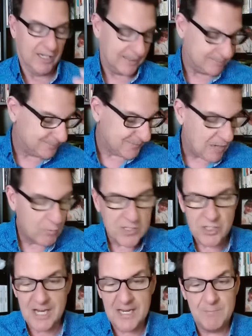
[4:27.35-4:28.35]
Look at, I
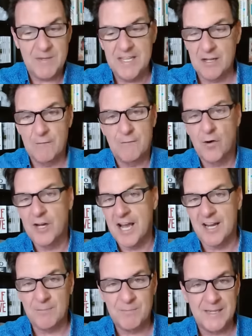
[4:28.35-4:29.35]
wish I could be there for
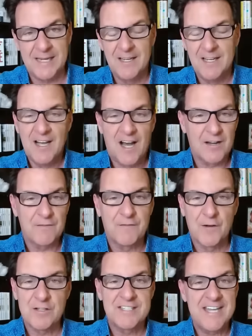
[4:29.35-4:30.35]
you on a big, on a
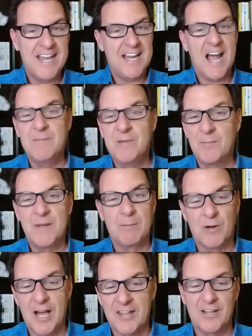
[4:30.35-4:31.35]
first date. I'm your
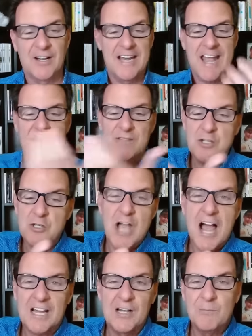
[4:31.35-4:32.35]
big brother. I'd have the
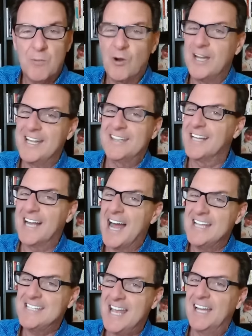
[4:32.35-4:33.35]
shotgun pointed at the
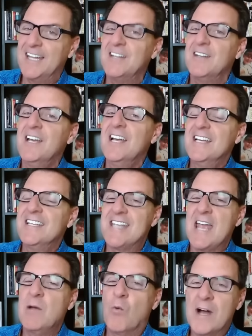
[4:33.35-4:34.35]
guy's head and
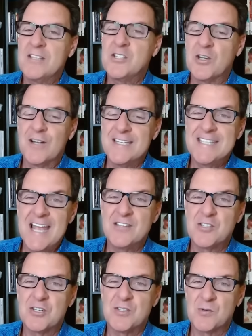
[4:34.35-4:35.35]
say, what's your
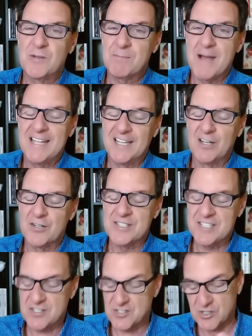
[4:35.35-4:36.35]
intentions with my
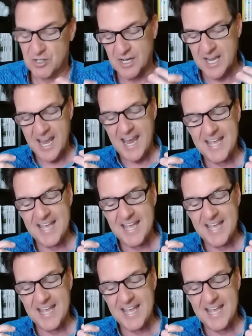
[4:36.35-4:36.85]
little sister?